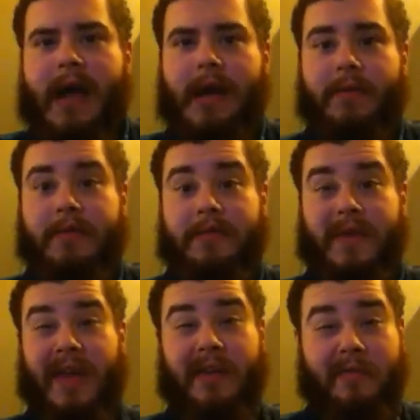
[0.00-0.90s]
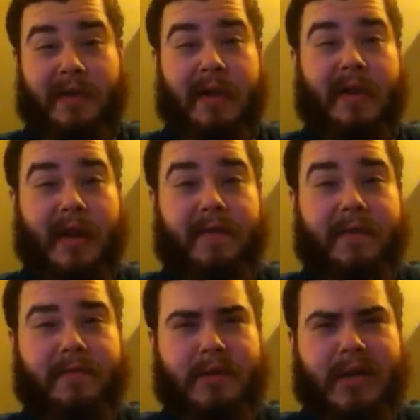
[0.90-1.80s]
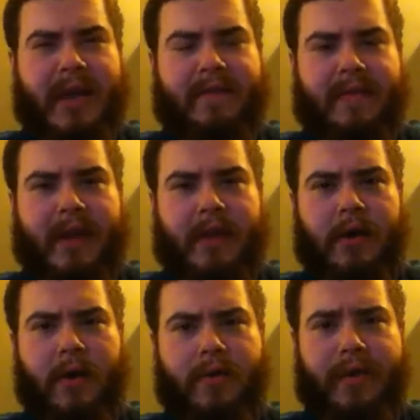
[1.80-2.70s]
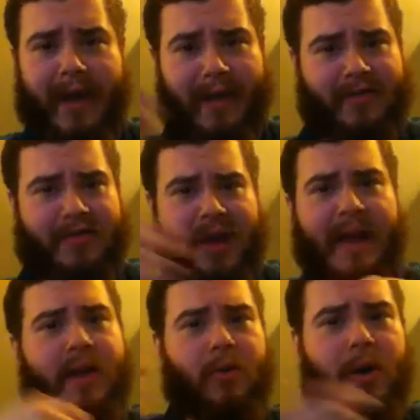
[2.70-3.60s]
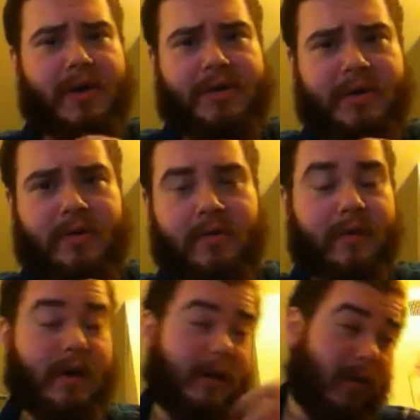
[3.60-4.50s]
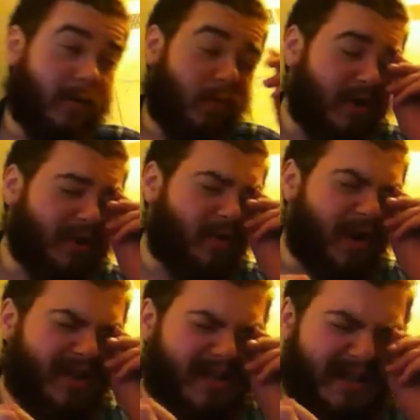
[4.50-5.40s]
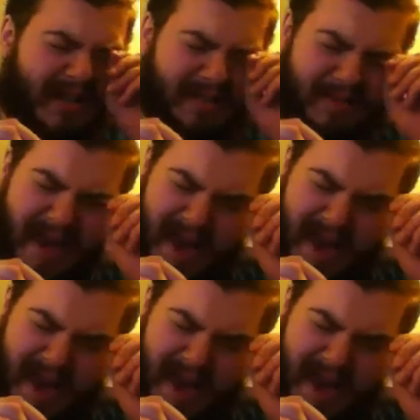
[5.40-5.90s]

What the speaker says: Anyone who's ignorant enough to believe that they know the answer to any question, or they know which question needs to be